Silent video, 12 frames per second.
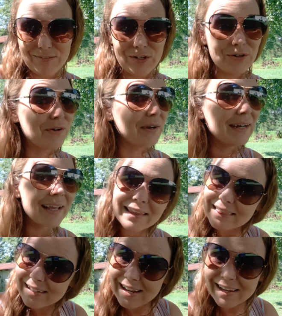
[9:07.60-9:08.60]
You're going to
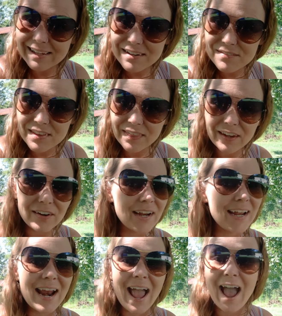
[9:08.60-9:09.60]
get the negative in there.
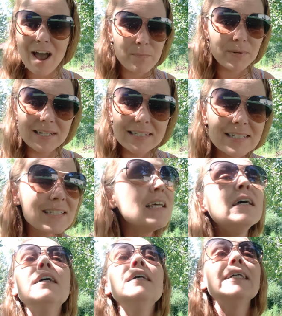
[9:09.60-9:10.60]
It happens,
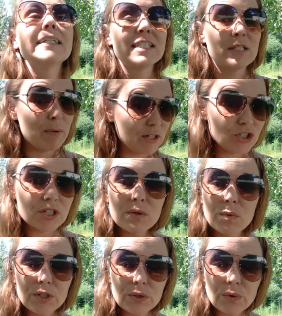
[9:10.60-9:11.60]
especially
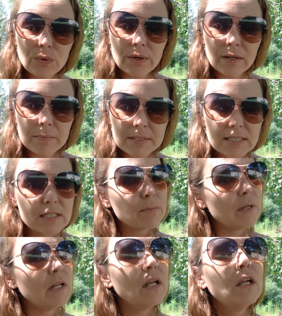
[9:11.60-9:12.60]
when you're growing a business,
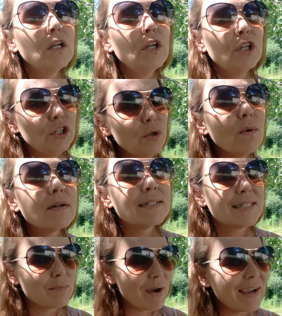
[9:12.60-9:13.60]
but you want
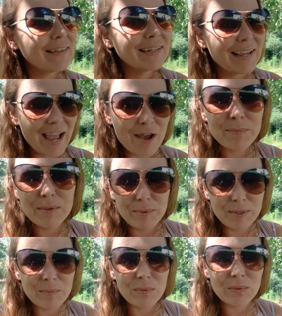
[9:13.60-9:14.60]
smiling, happy
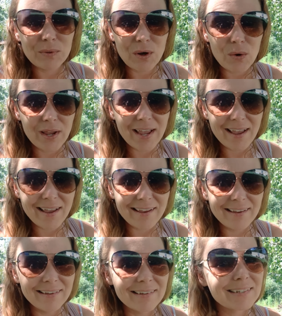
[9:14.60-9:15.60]
people,
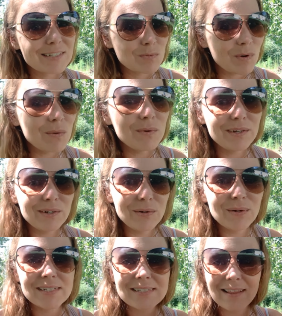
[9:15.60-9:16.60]
okay? Because what we do
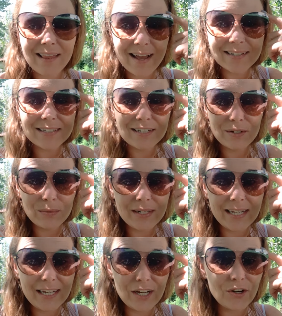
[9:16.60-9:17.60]
has a lot to do in
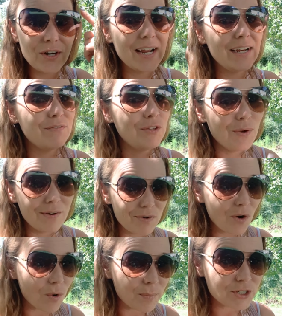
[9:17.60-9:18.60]
here, and if you have a
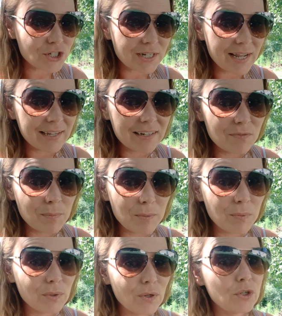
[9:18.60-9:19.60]
whole bunch of negative
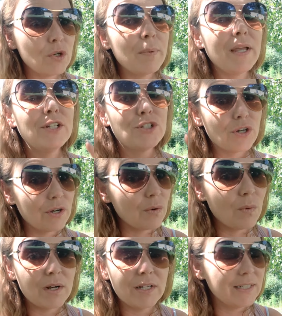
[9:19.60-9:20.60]
people on your page,
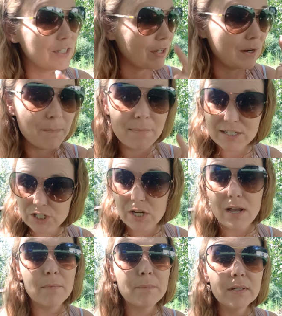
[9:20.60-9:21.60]
it's going to mess you
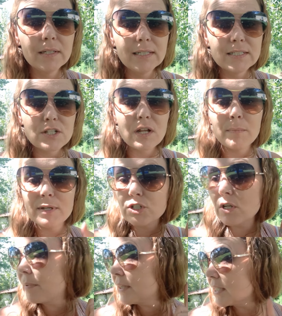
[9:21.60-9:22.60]
up. It's going to mess
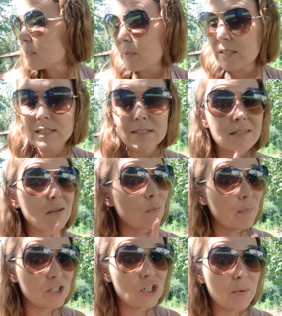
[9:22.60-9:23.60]
you up in this business. It's going
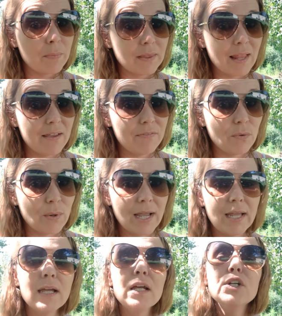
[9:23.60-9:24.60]
to mess you up in life,
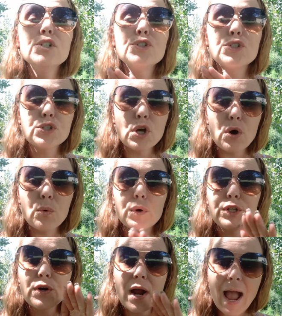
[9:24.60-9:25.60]
okay? So
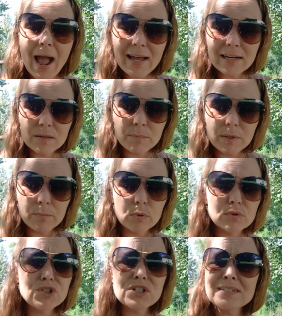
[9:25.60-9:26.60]
when you're adding
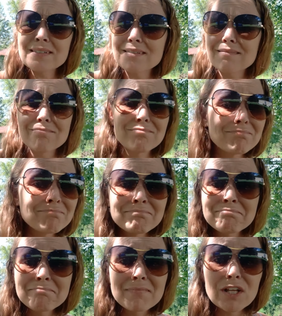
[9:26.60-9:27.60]
people, just
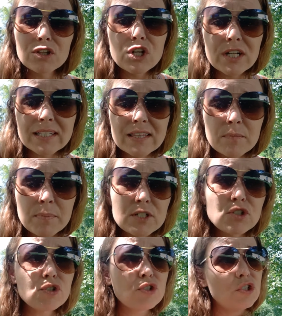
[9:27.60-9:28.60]
look at their
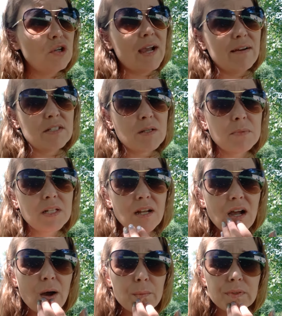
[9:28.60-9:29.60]
pictures. Do you have something in
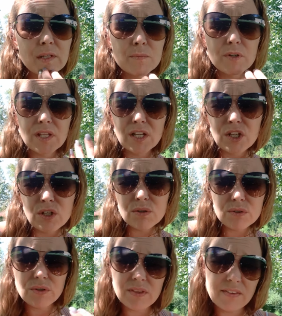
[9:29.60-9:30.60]
common with them? Are they
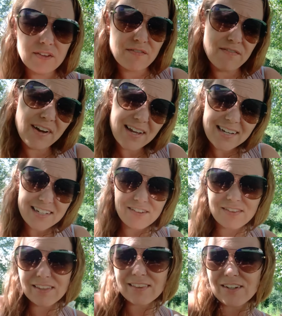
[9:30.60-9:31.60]
cute? Do you think they're funny? Do
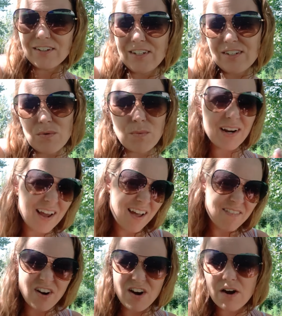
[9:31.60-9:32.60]
you think they're,
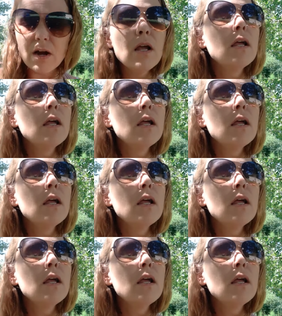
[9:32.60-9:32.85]
whatever.